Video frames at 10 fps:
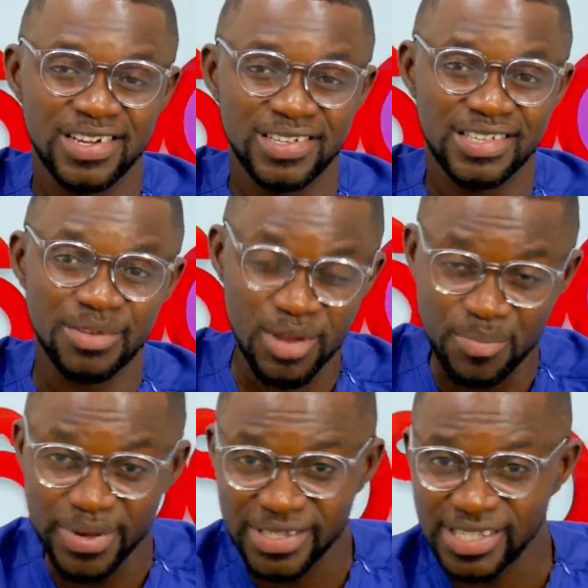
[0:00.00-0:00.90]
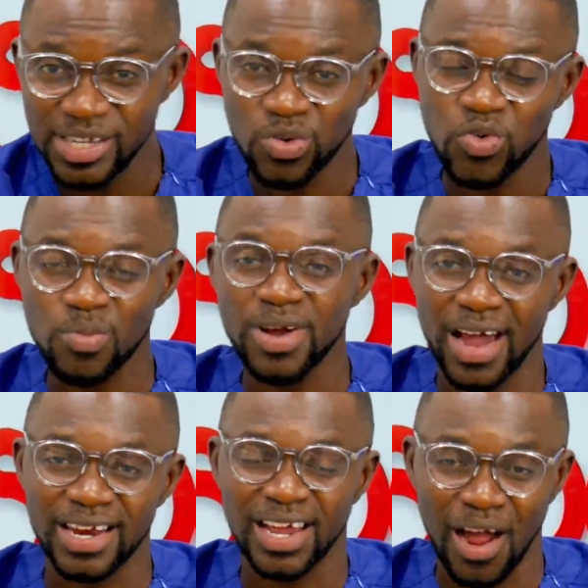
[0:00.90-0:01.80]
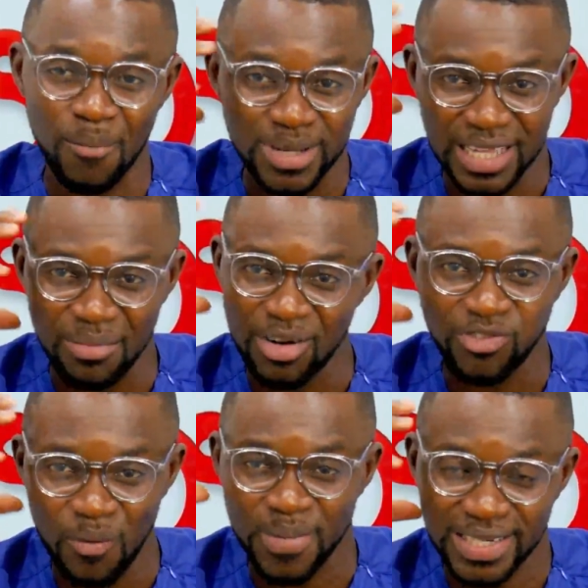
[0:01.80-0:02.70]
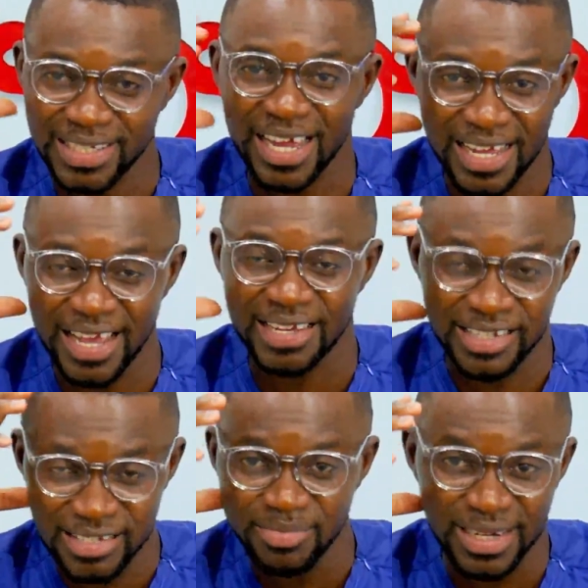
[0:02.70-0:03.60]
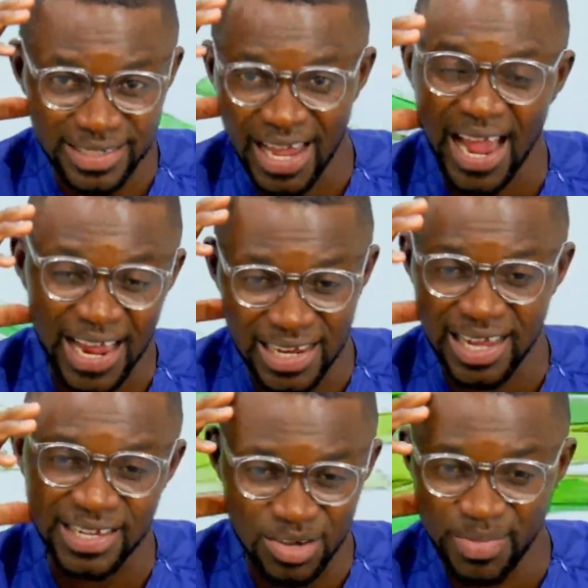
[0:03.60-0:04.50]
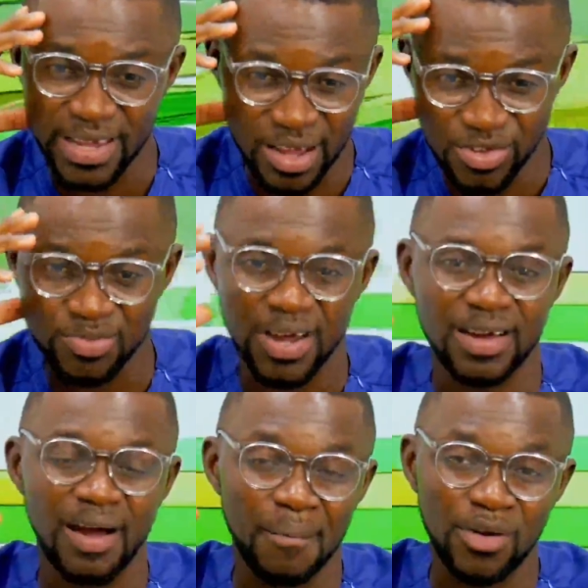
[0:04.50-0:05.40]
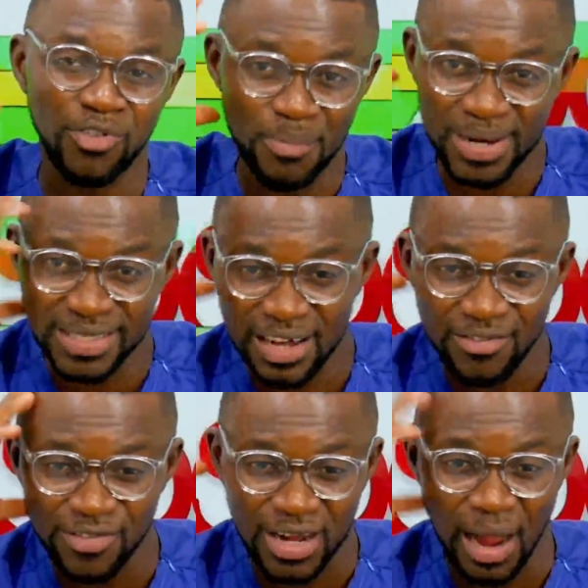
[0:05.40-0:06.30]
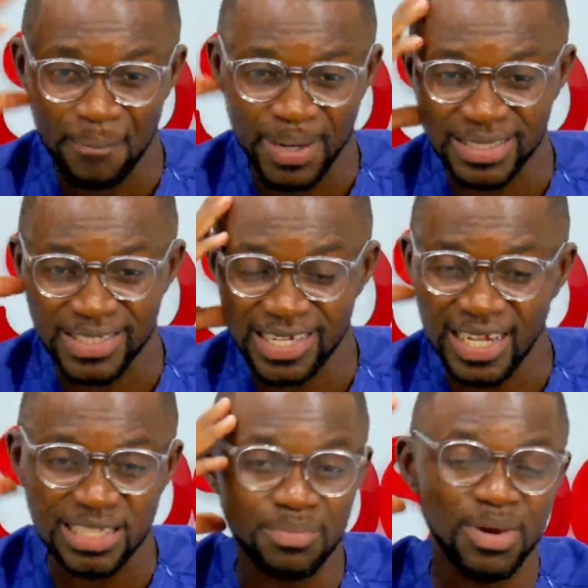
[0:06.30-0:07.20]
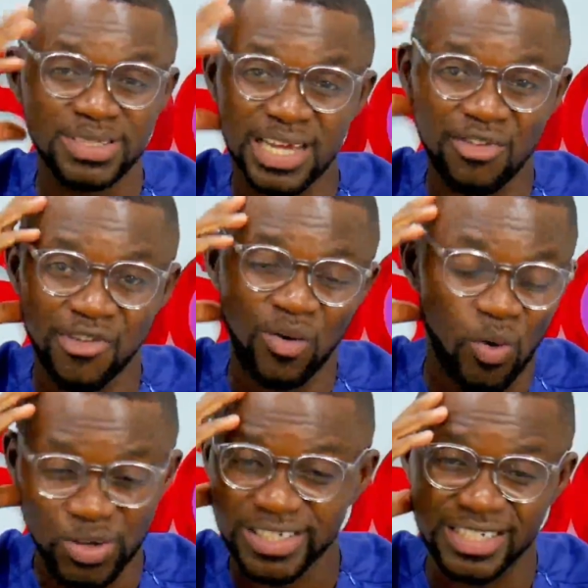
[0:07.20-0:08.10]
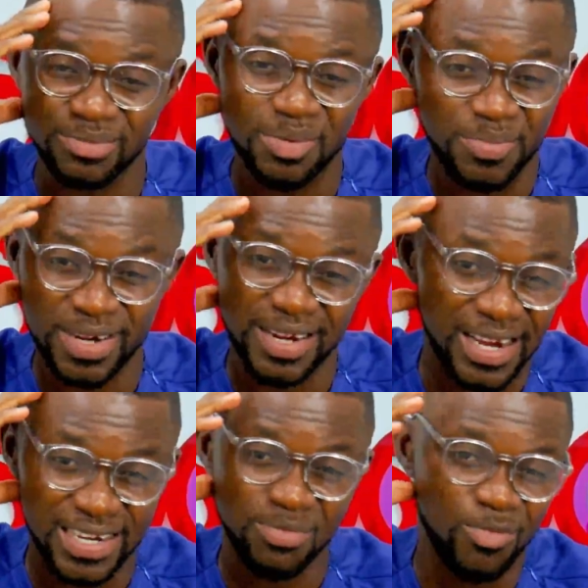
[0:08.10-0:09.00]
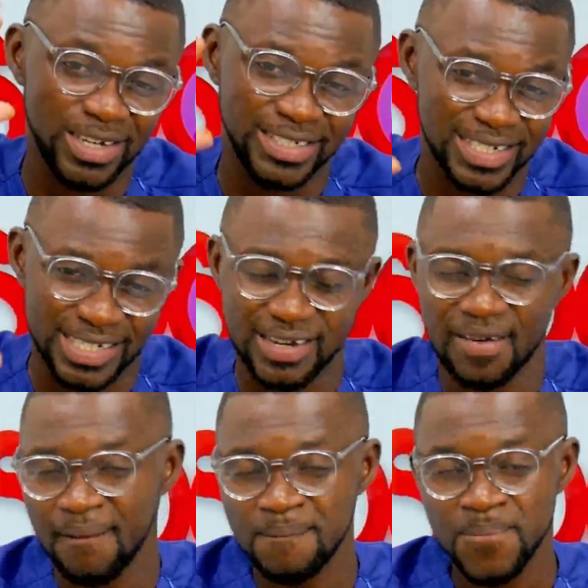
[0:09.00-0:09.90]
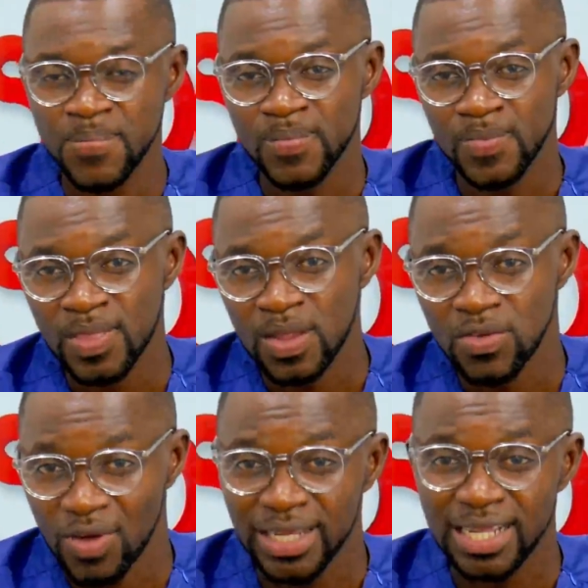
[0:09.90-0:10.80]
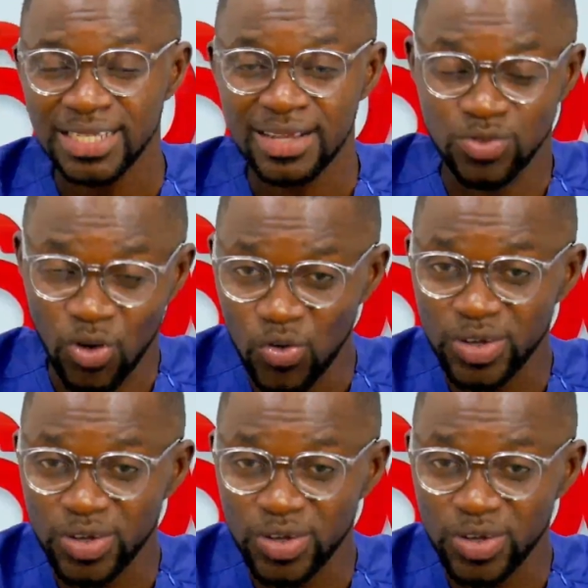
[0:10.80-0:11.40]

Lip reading: Ni BC ukuru mgana, government amount for mental mental ai ni baye juma amount for mental capacity another mental faculty ni be na di mwatete but I say to one